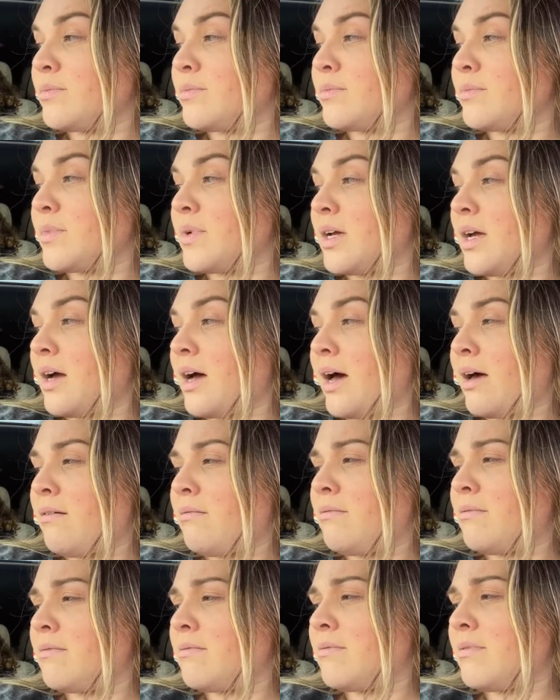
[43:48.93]
red bun. I
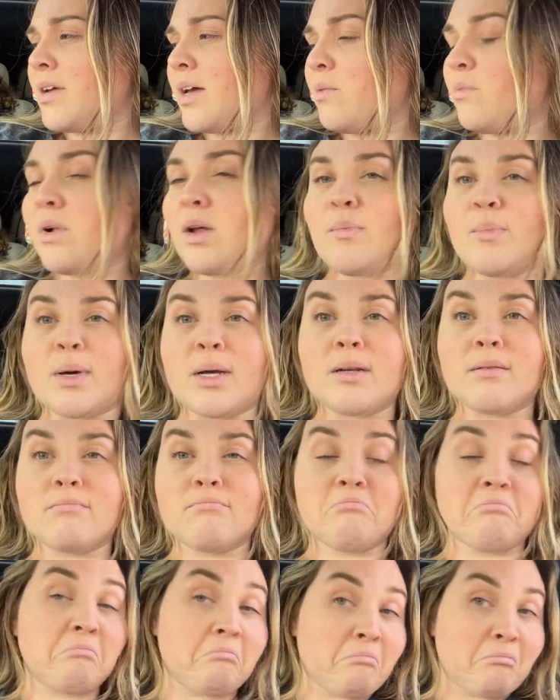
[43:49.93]
don't, and red bun.
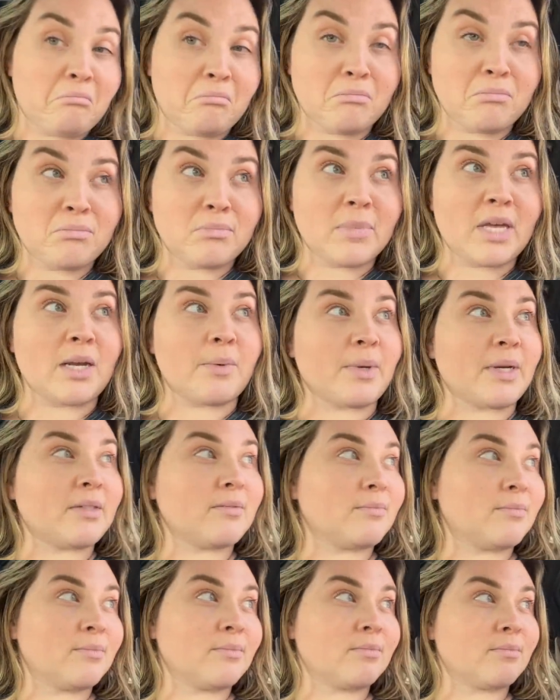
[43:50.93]
Anyway,
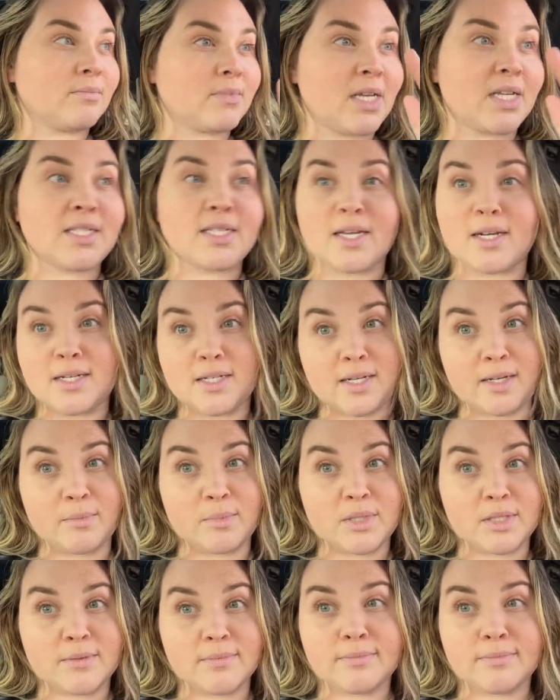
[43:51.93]
exciting times.